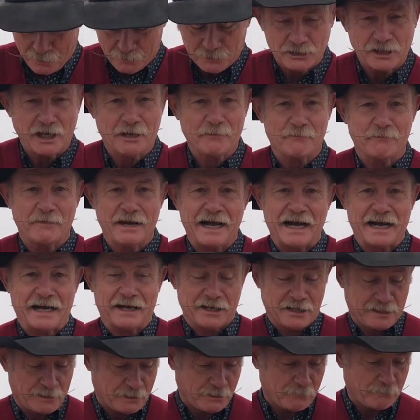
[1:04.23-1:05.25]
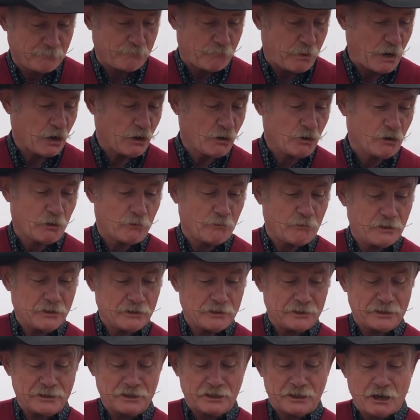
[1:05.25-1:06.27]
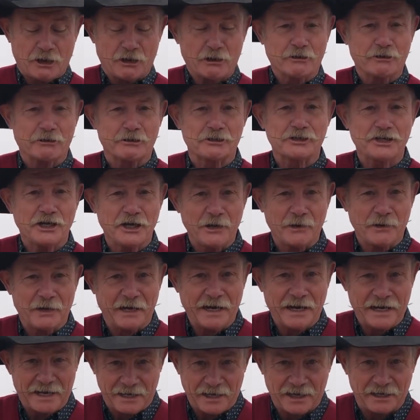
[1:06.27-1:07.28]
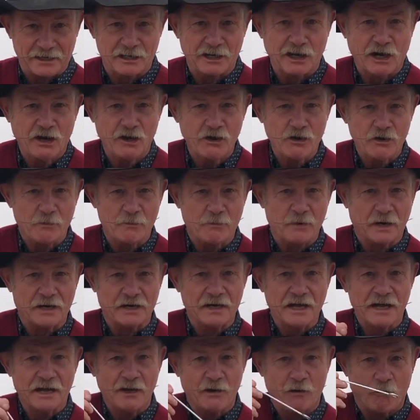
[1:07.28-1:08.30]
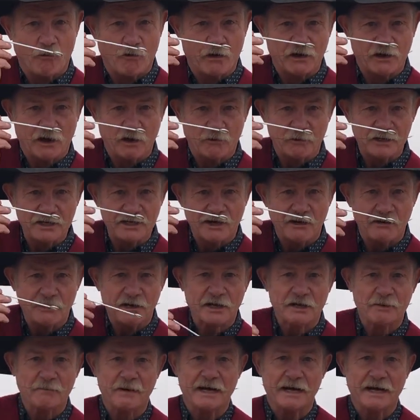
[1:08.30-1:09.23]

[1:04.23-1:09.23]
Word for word: Something like Purl 1, Curl 2, I ain't got a clue, but what are we talking